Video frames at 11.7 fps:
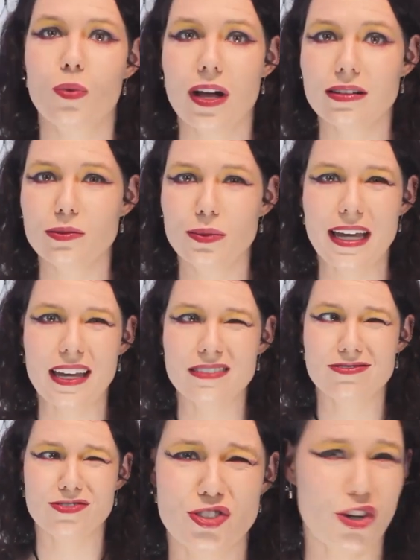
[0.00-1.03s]
Well, we
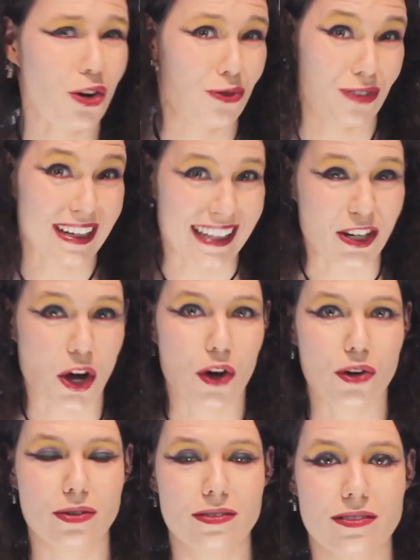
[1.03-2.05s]
don't really
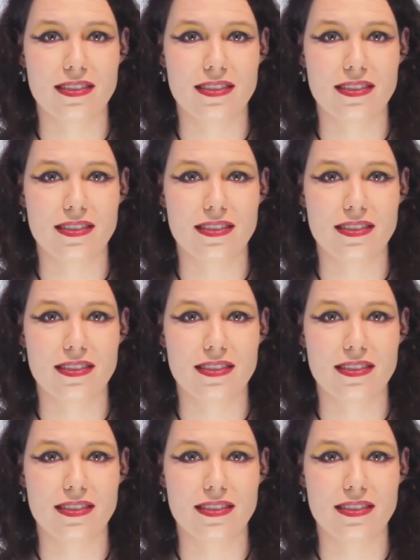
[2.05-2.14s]
know.